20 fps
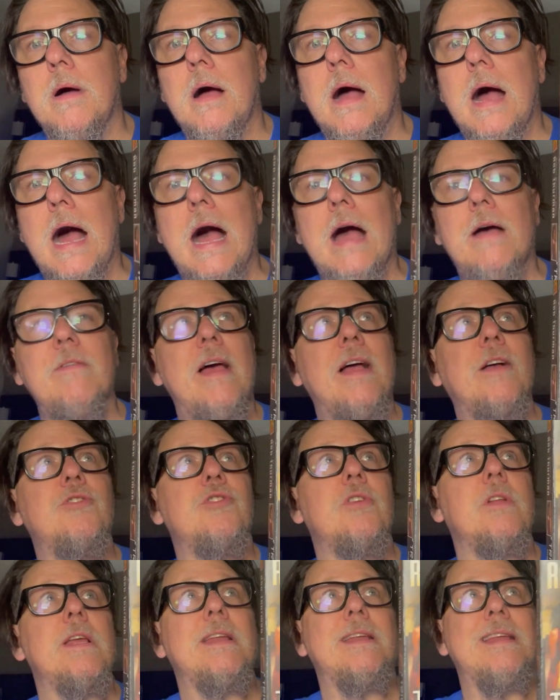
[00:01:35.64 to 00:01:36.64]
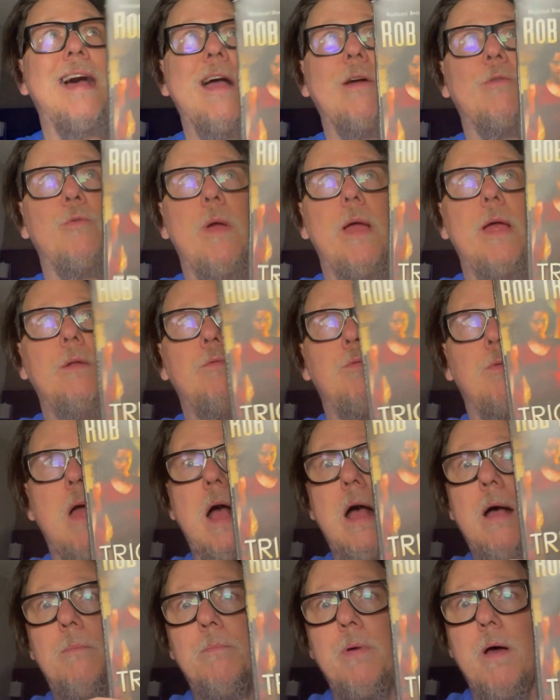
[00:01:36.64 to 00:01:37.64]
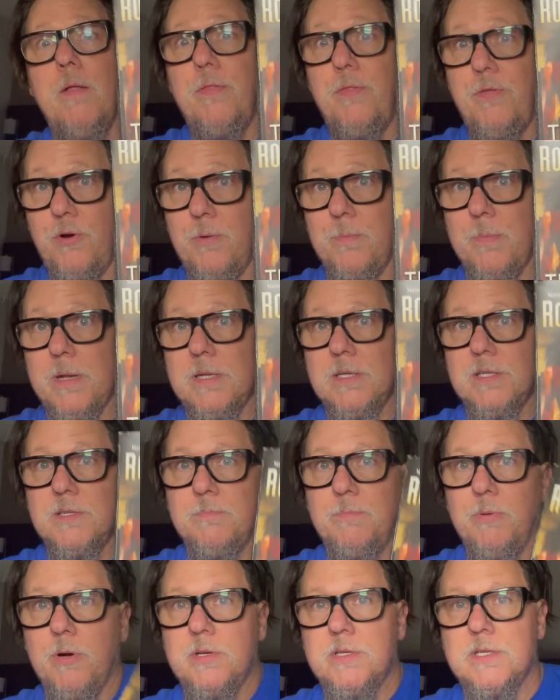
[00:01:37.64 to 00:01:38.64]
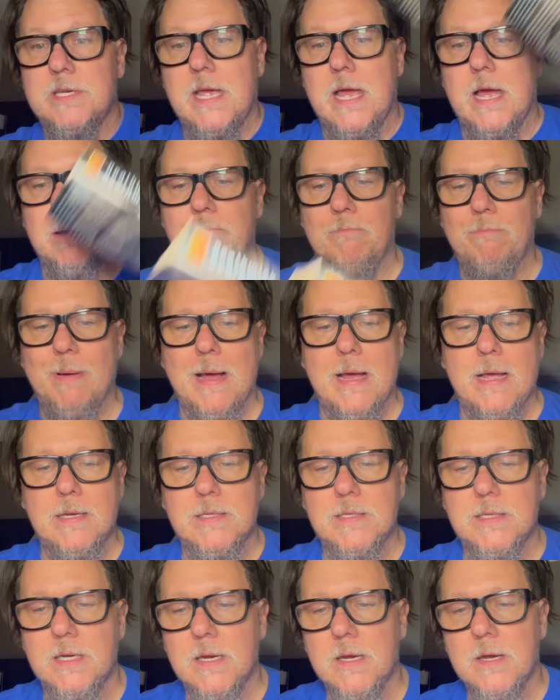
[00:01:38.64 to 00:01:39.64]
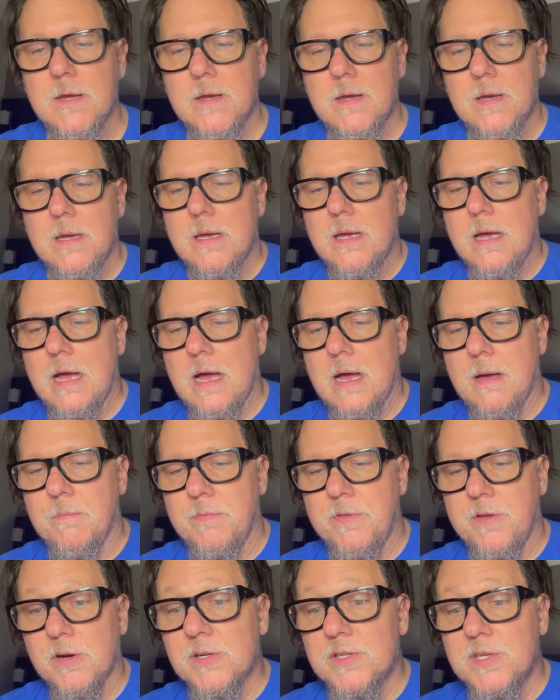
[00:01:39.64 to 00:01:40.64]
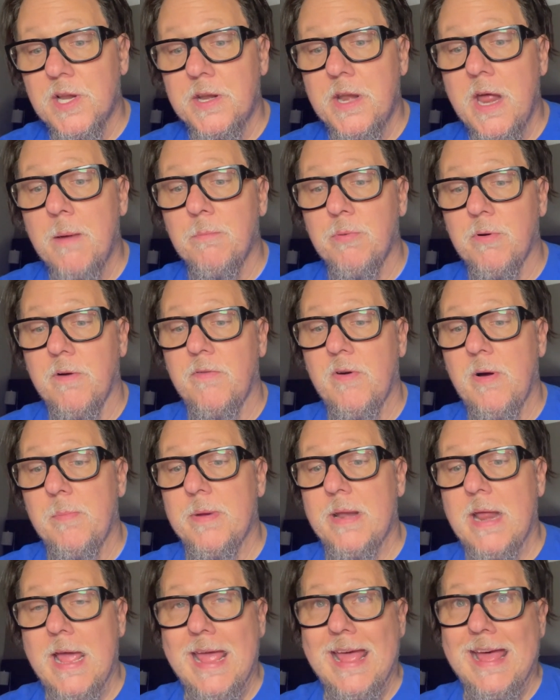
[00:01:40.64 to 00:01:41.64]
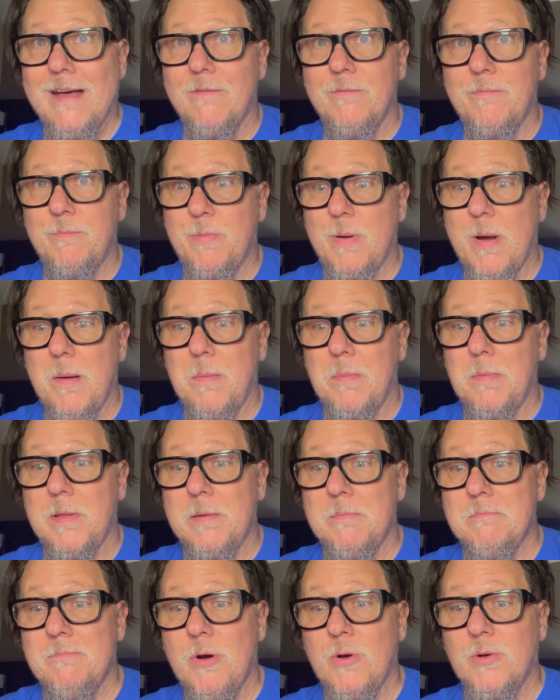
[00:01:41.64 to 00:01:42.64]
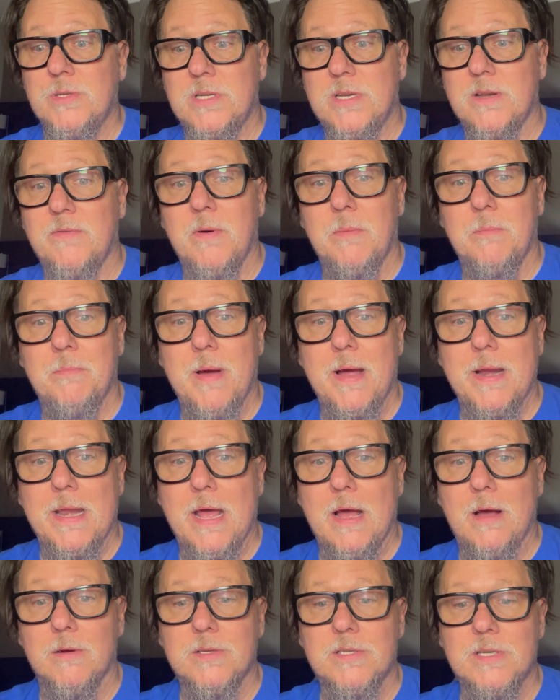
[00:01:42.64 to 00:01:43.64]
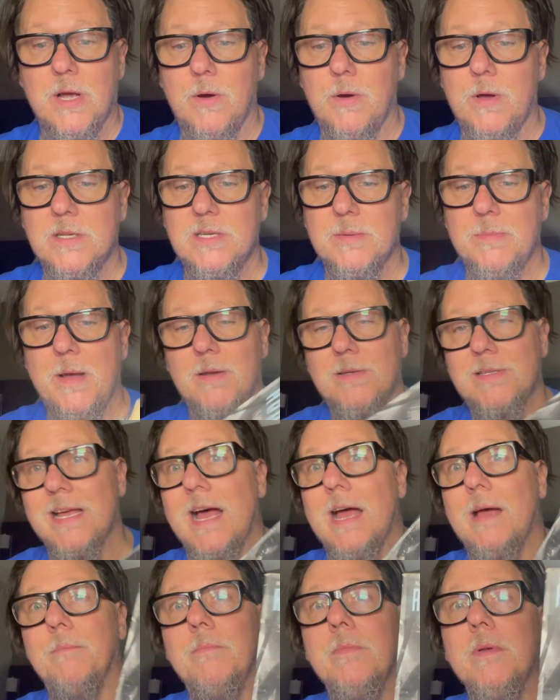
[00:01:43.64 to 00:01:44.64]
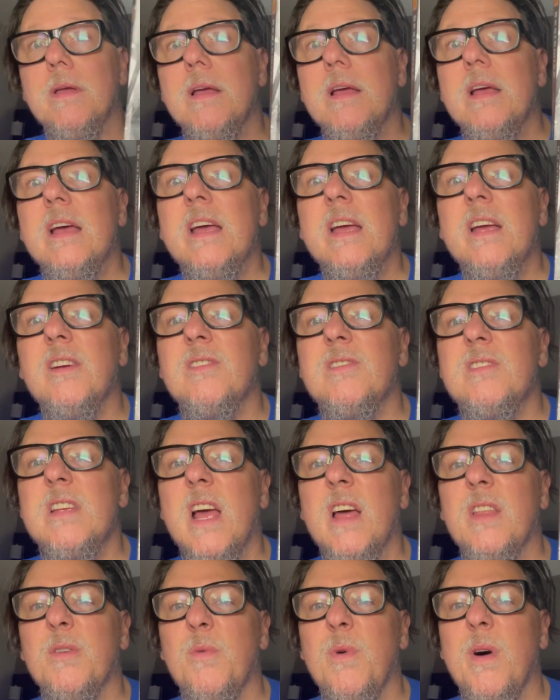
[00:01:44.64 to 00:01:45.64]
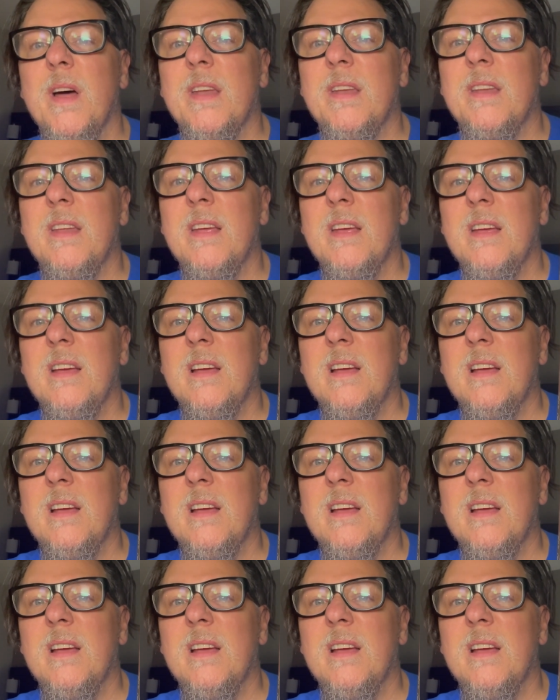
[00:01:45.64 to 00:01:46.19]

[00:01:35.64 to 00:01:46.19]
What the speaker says: I've actually not read Rob Thurman's books yet, but there's a number of them, and I have probably most of them by now. So it's about time. Here's the other one.